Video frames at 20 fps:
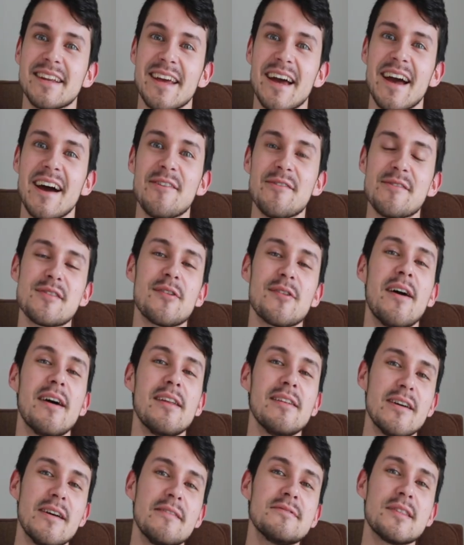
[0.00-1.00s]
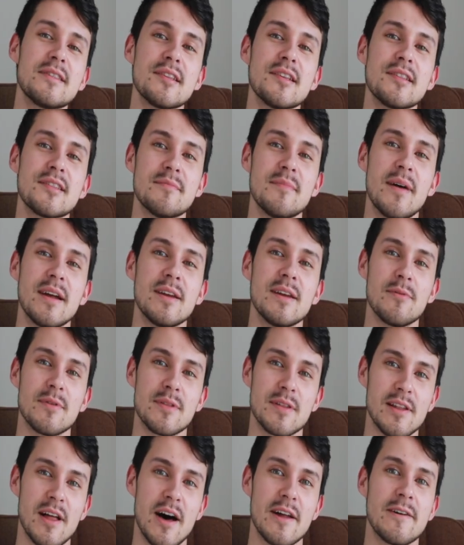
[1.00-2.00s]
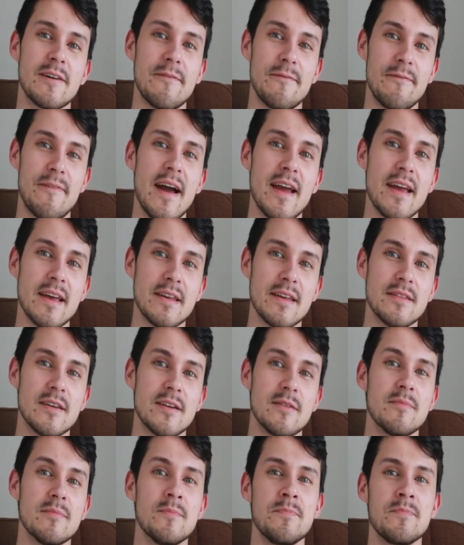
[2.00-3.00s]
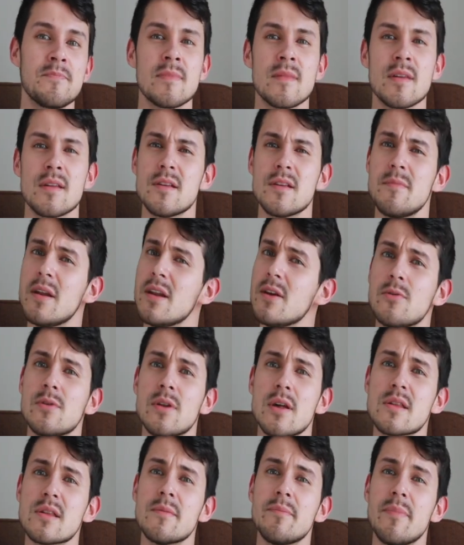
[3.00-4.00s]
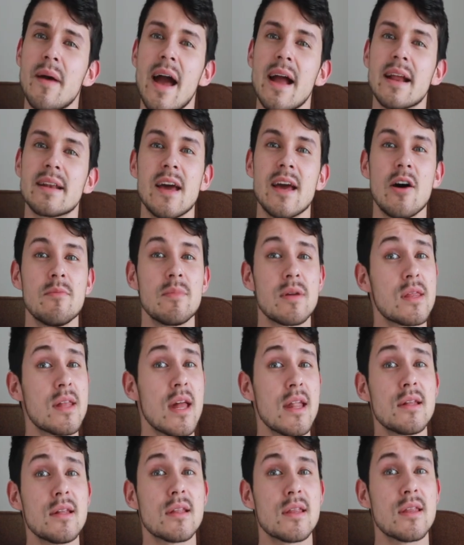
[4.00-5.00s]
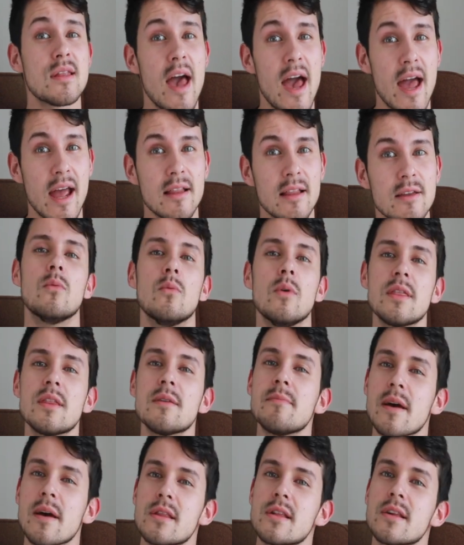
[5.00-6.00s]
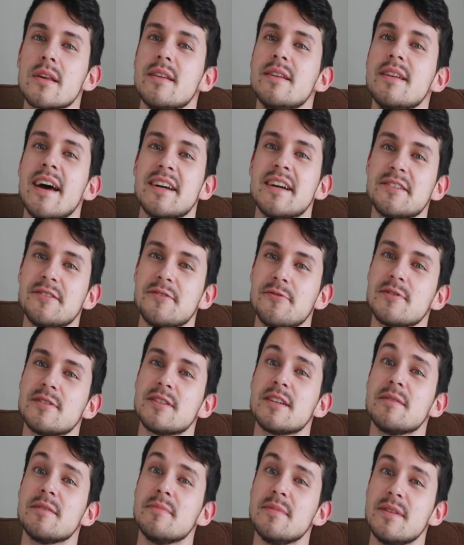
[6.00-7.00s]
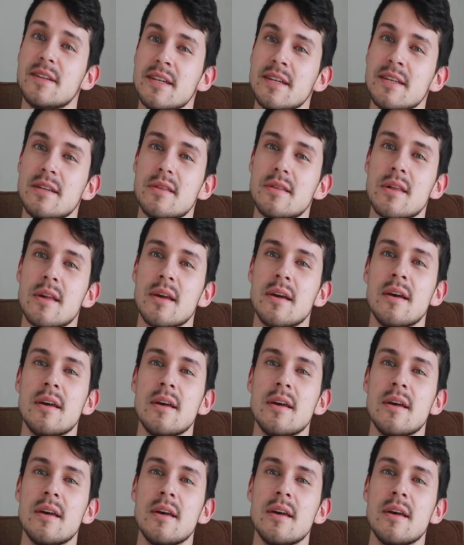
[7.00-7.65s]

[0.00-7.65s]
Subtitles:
down. So I love to see somebody with a lot of fight in them, somebody who doesn't back down, because that's exactly what the Mexican national team needs.